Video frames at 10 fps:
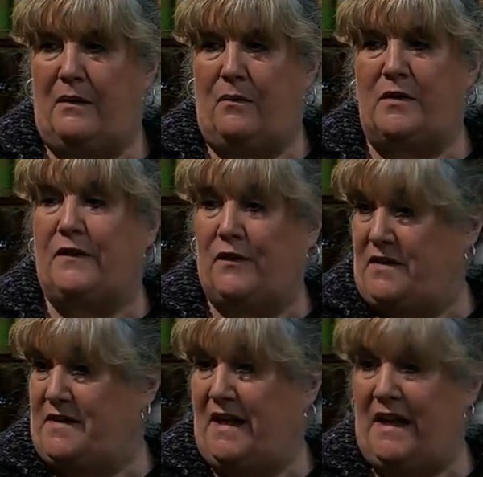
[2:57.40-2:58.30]
What I've got
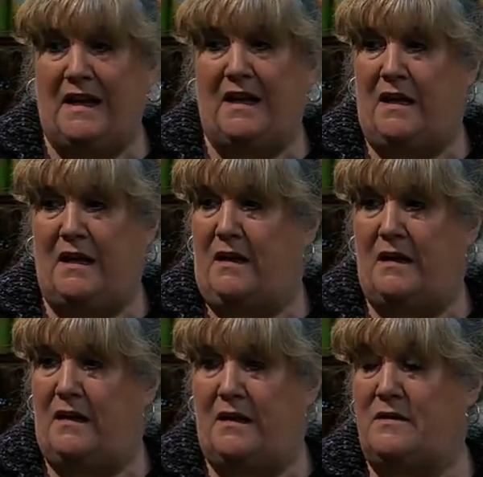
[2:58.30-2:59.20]
to say
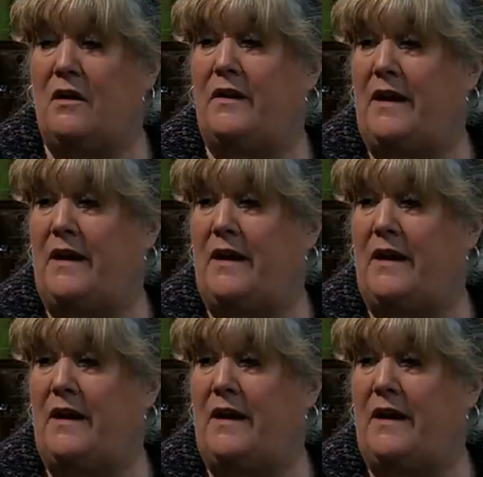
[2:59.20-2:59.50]
is not